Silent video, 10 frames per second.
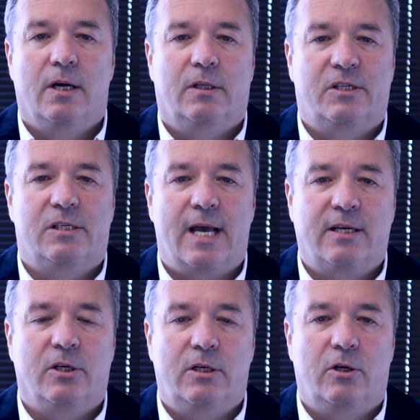This is
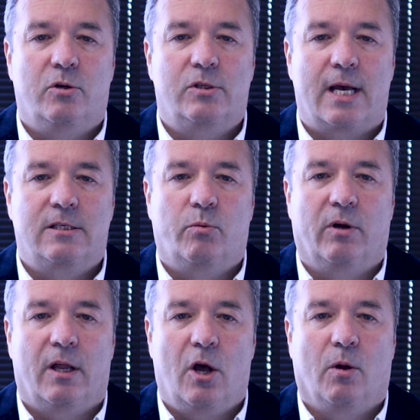excellent news as it
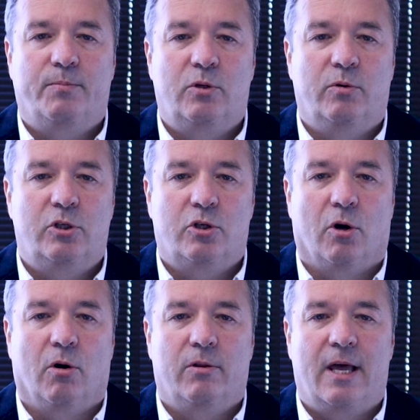will help to ensure